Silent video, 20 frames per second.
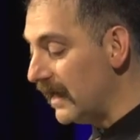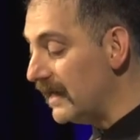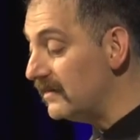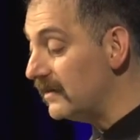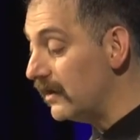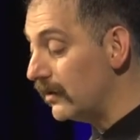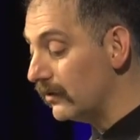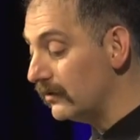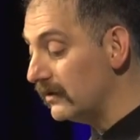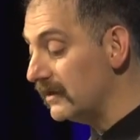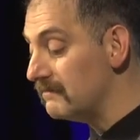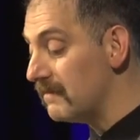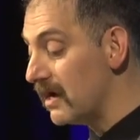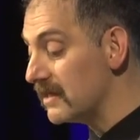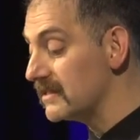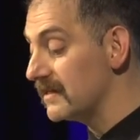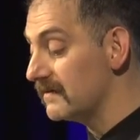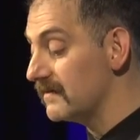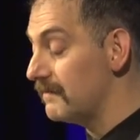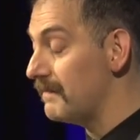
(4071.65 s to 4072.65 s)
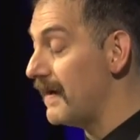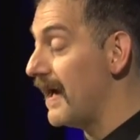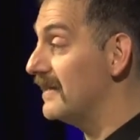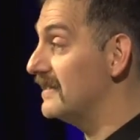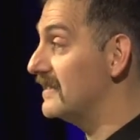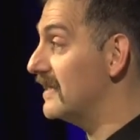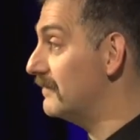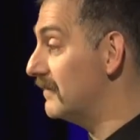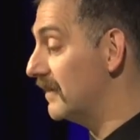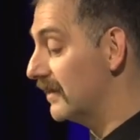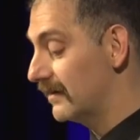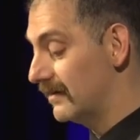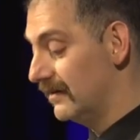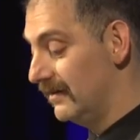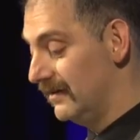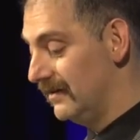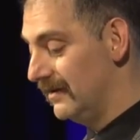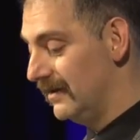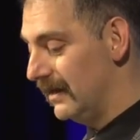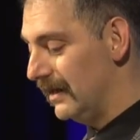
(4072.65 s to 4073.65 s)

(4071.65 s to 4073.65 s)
in the early months of the pandemic